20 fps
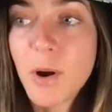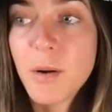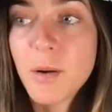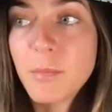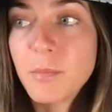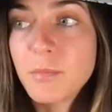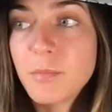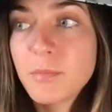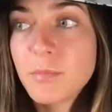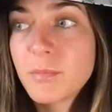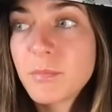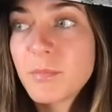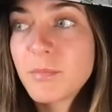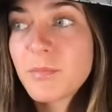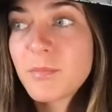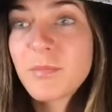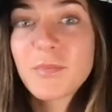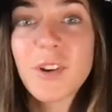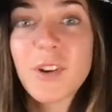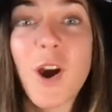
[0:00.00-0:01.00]
I'm
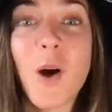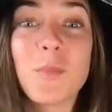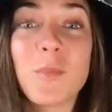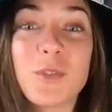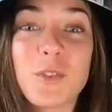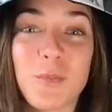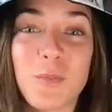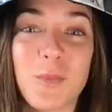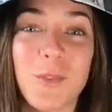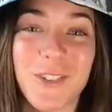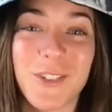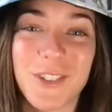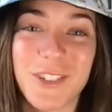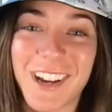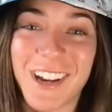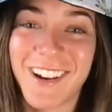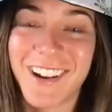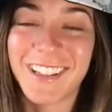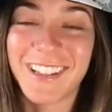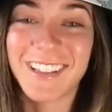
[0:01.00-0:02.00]
comfortable
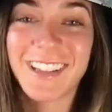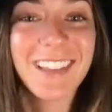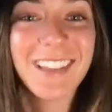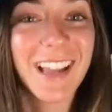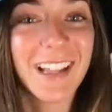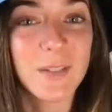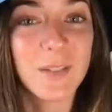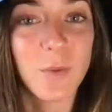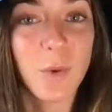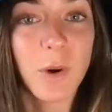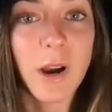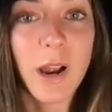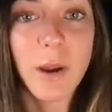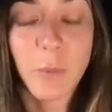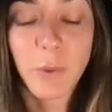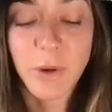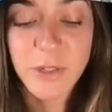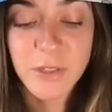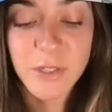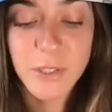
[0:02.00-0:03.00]
sharing that that's where I
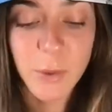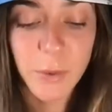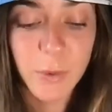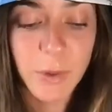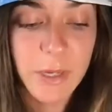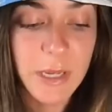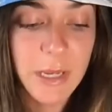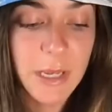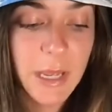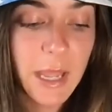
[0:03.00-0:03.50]
went to,